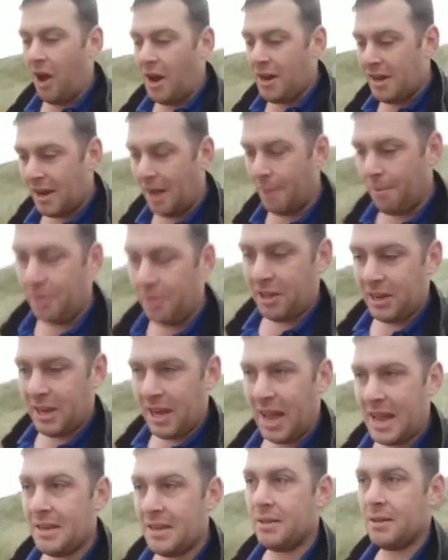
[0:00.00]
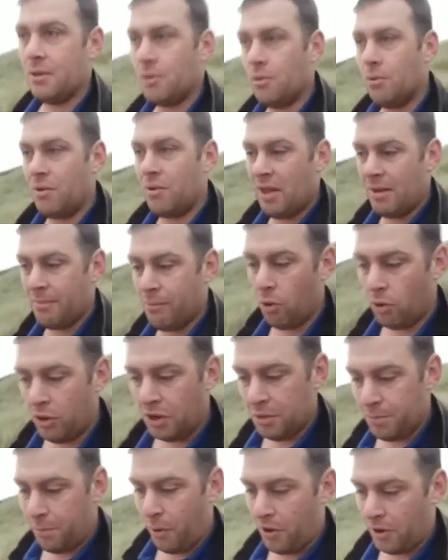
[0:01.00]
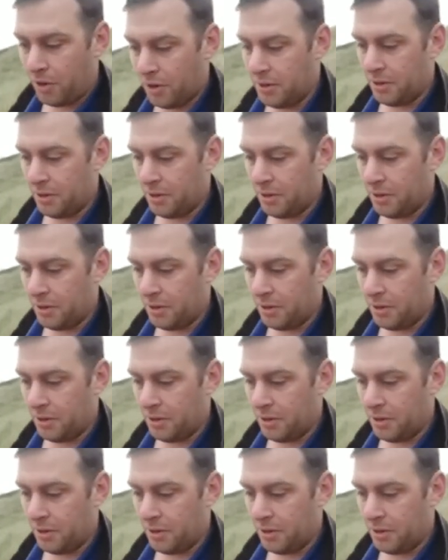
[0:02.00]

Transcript: at the gates with their mortgage brokers.